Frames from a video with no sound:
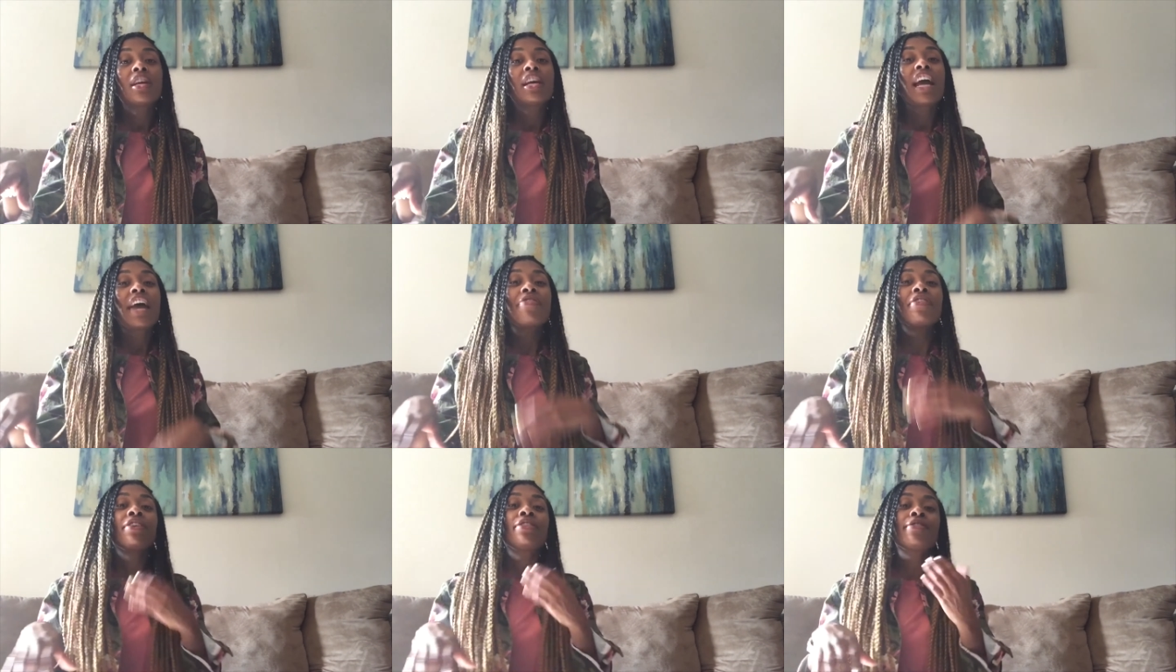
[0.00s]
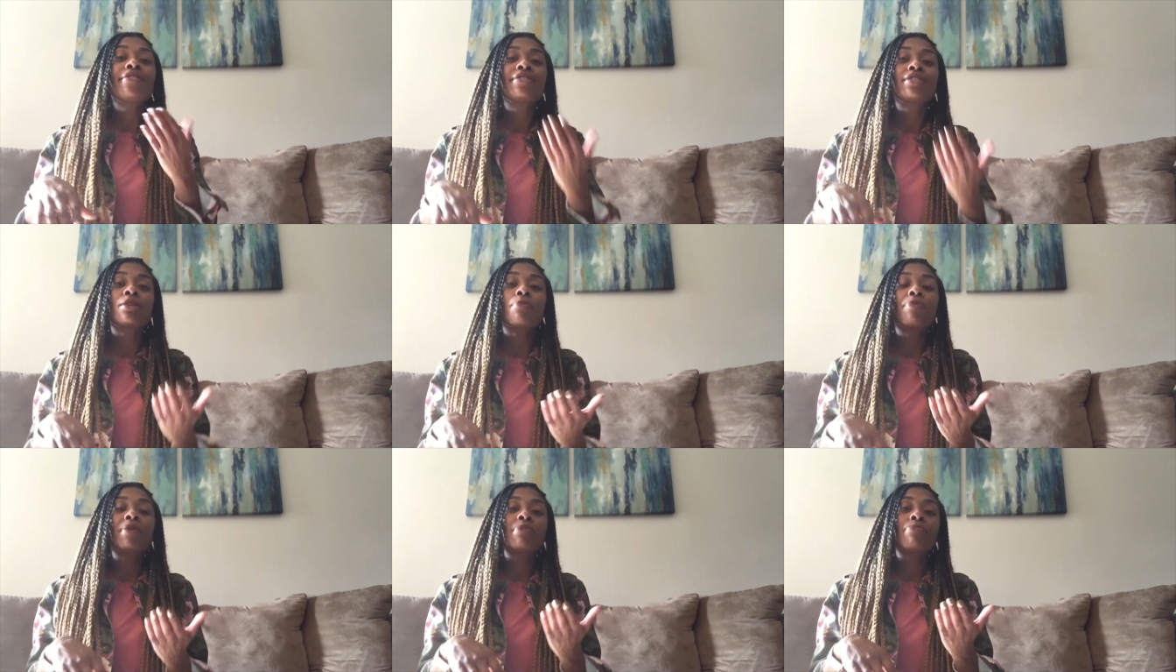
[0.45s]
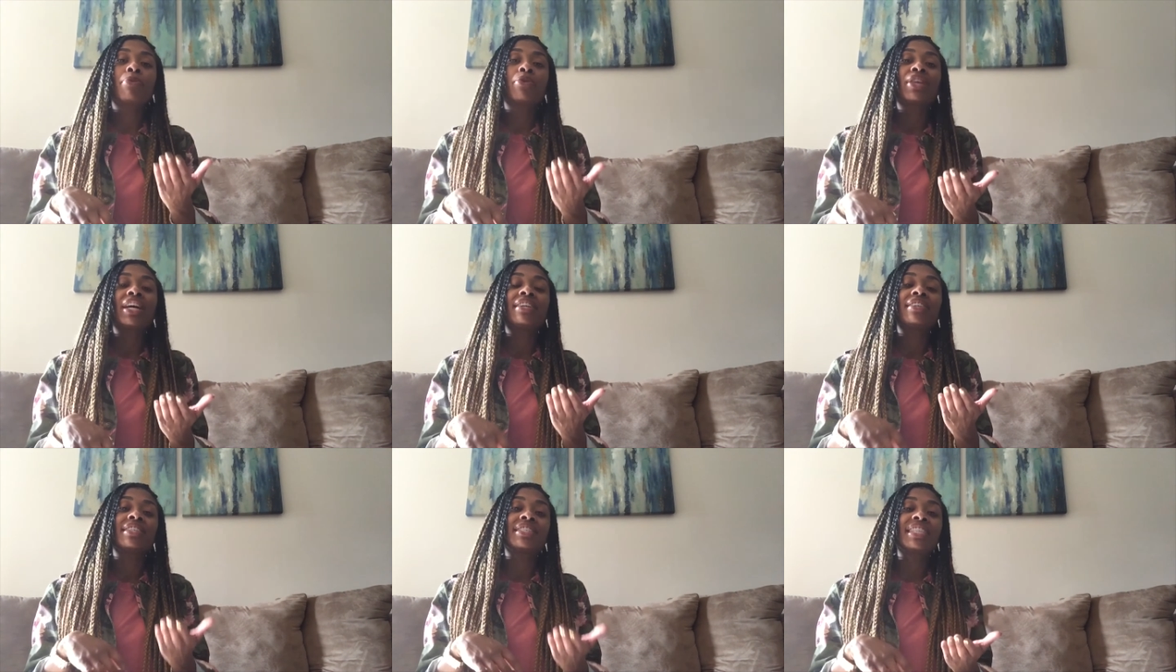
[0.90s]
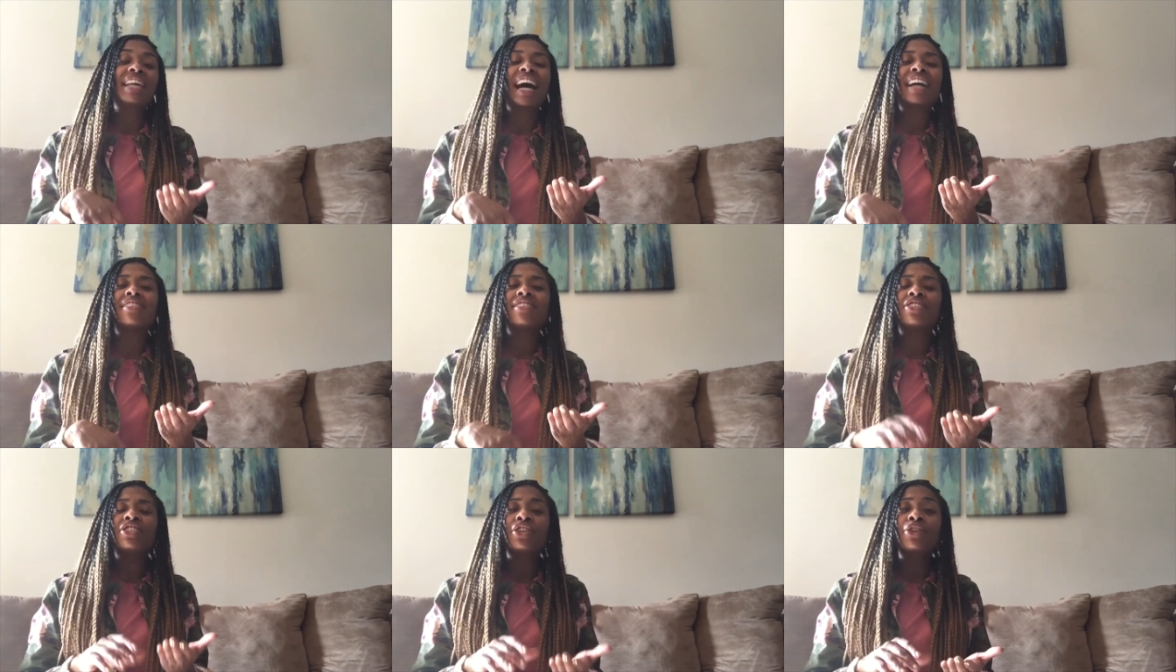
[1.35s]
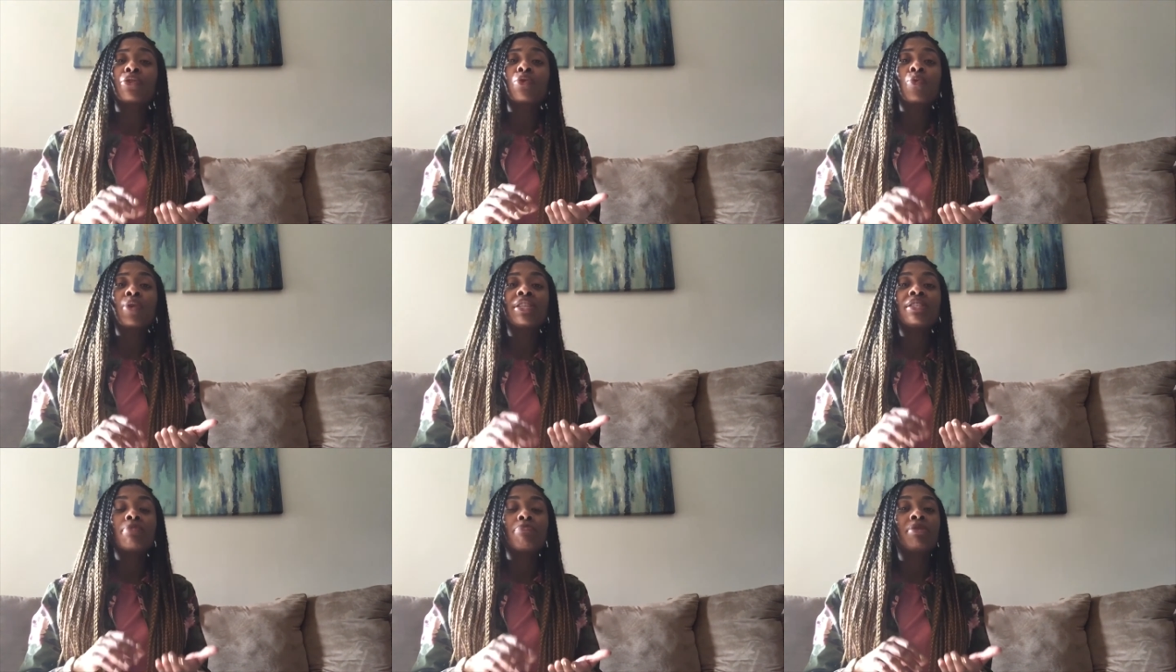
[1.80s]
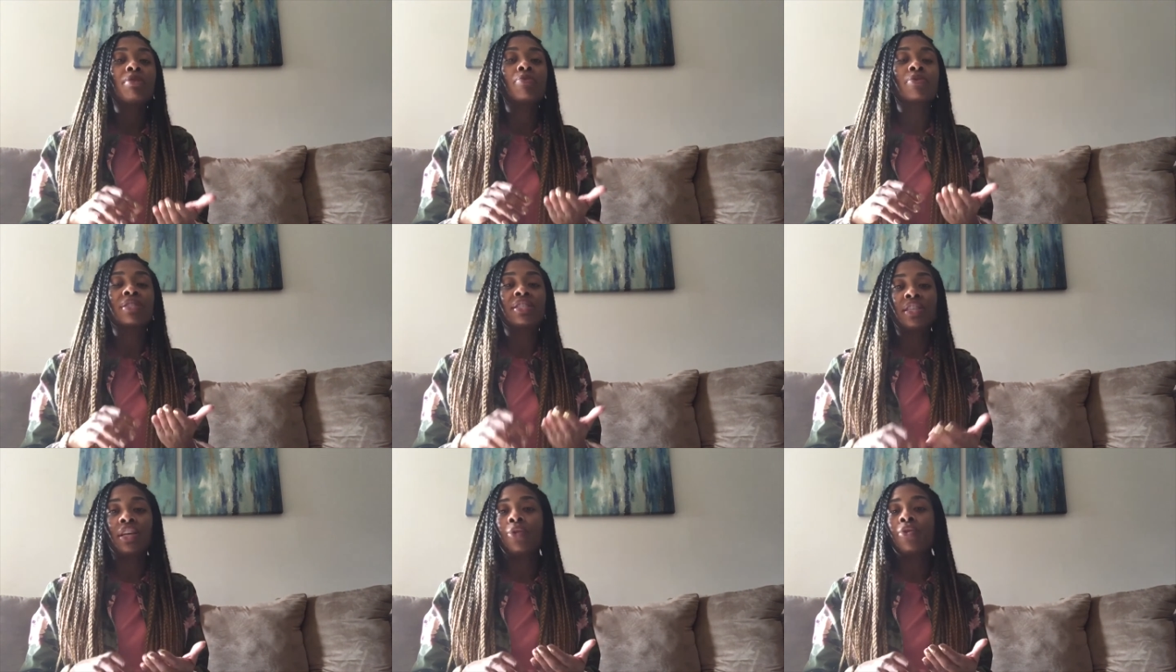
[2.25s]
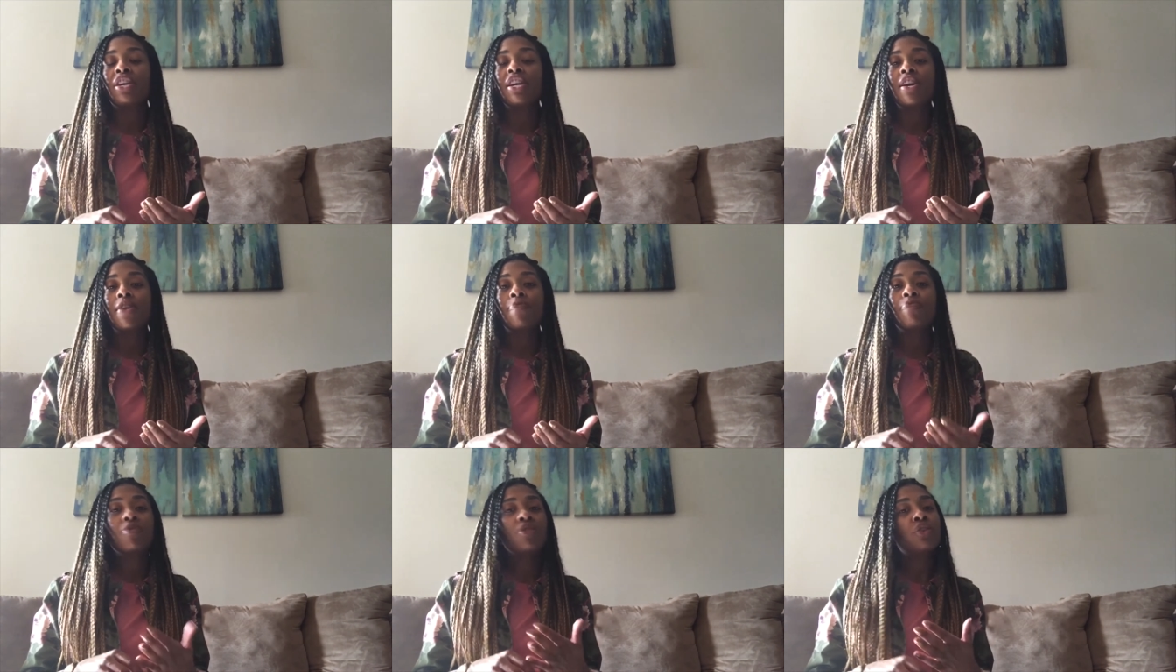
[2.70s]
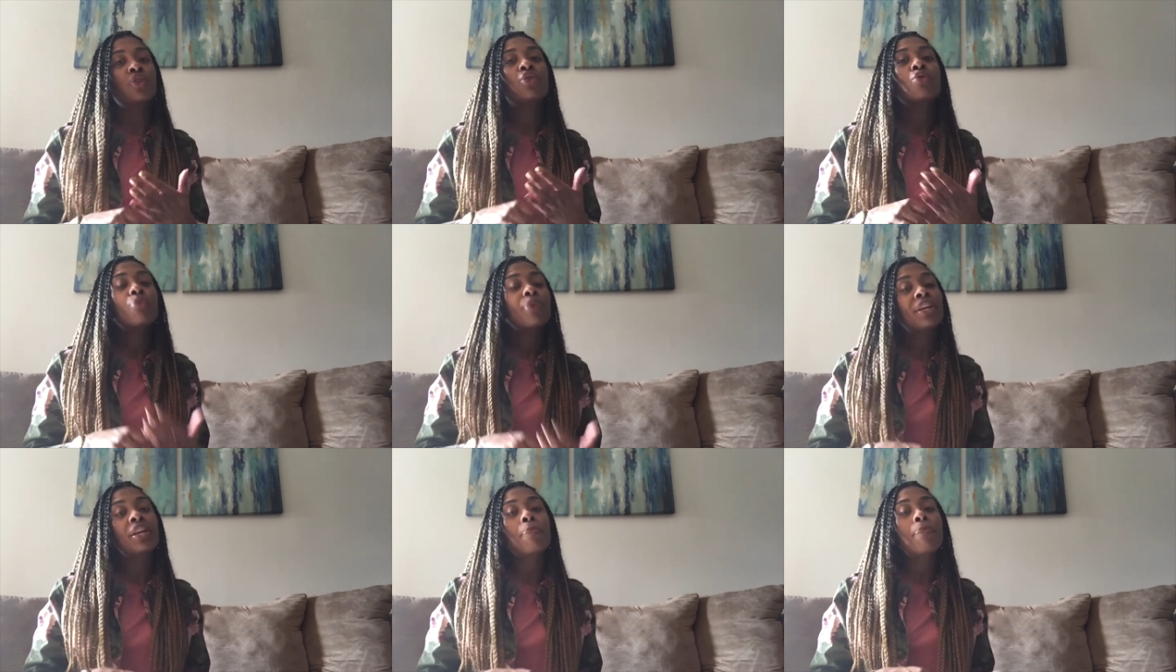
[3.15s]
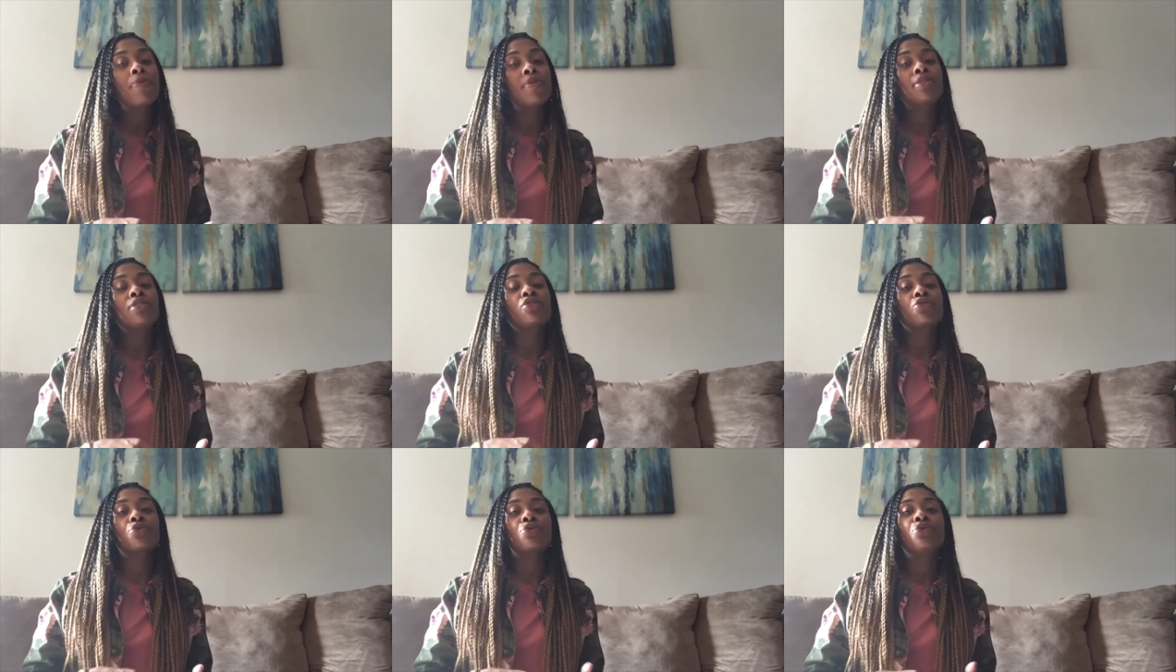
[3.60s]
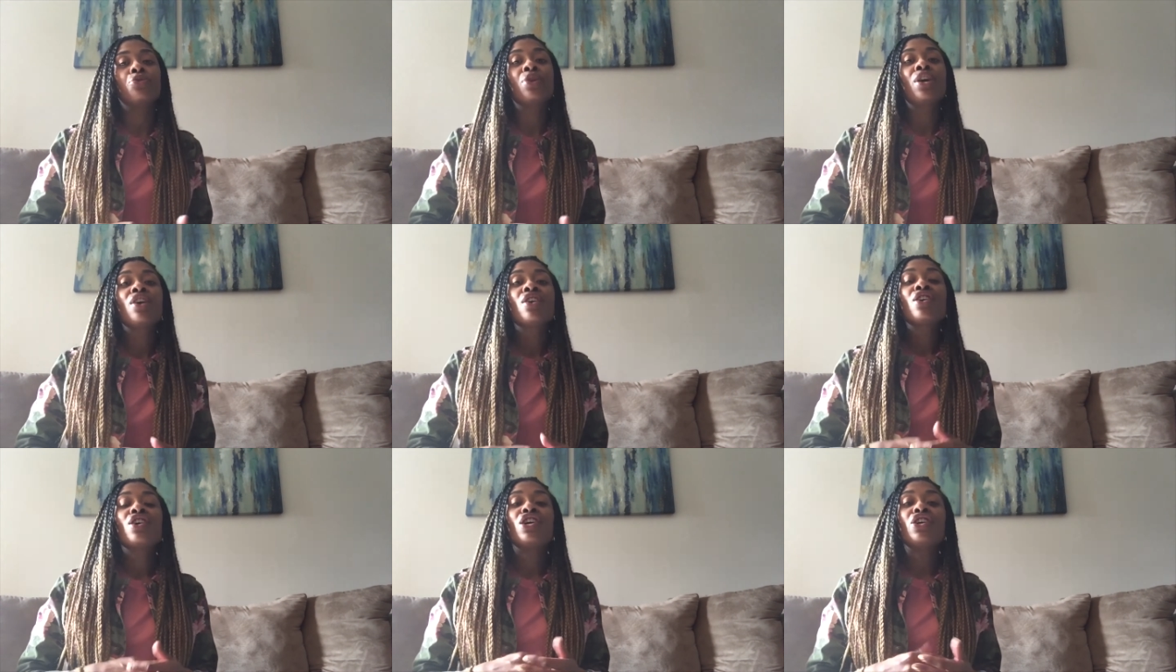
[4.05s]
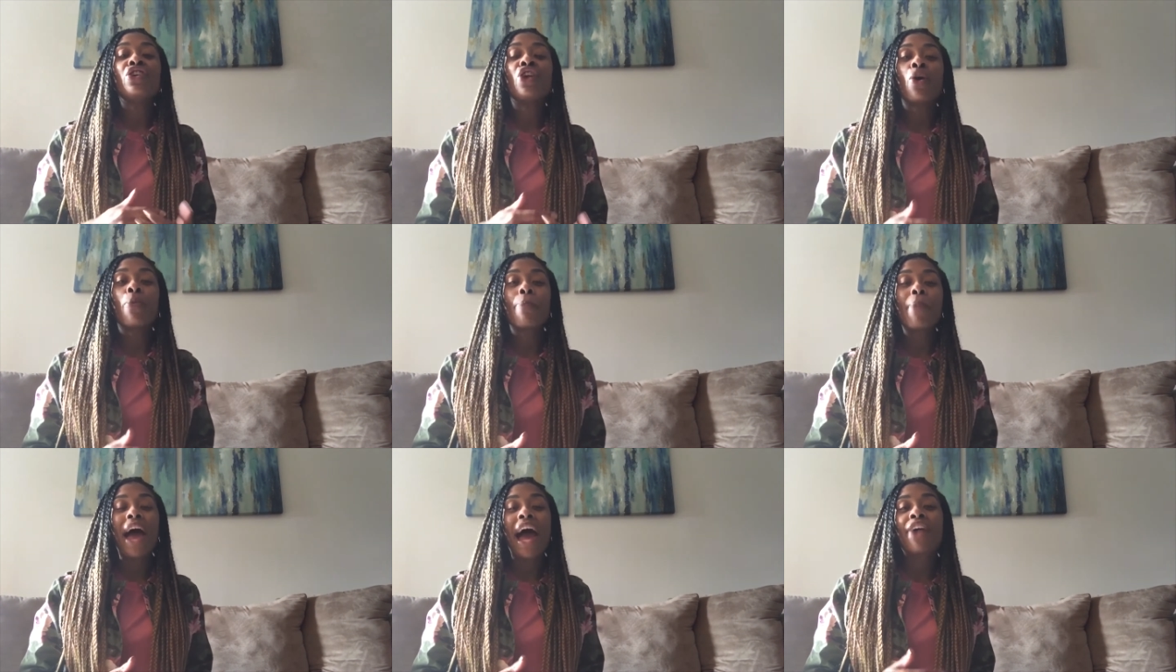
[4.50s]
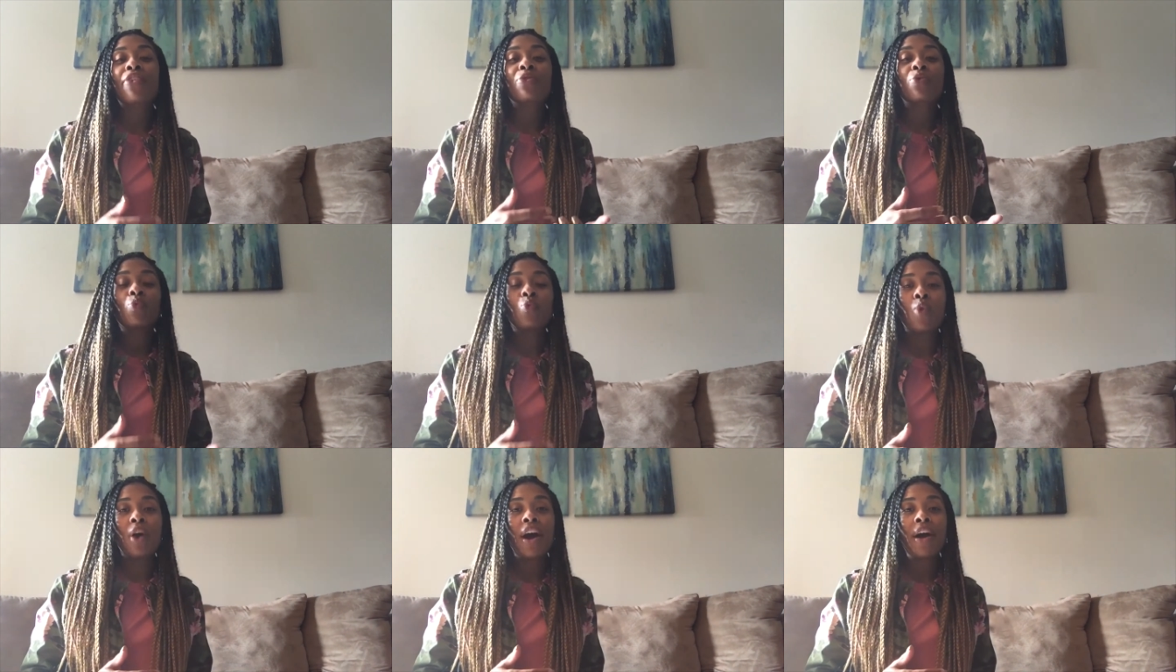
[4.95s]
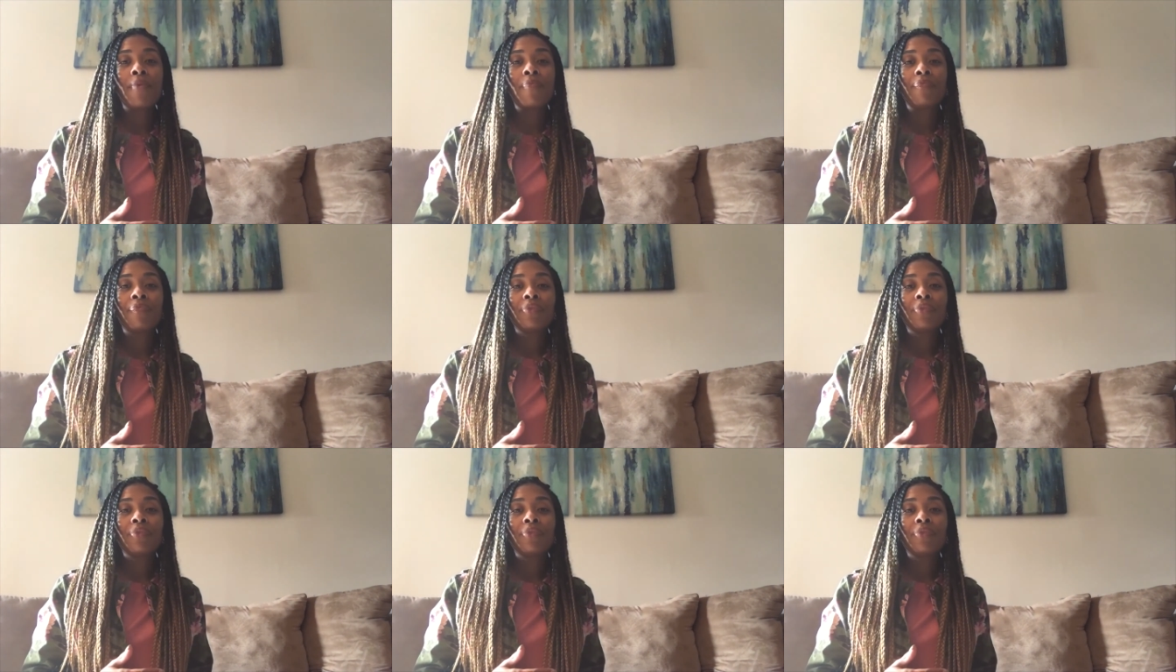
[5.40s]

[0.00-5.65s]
And then there's the people that decide that they're going to be resilient and they're going to push through no matter what.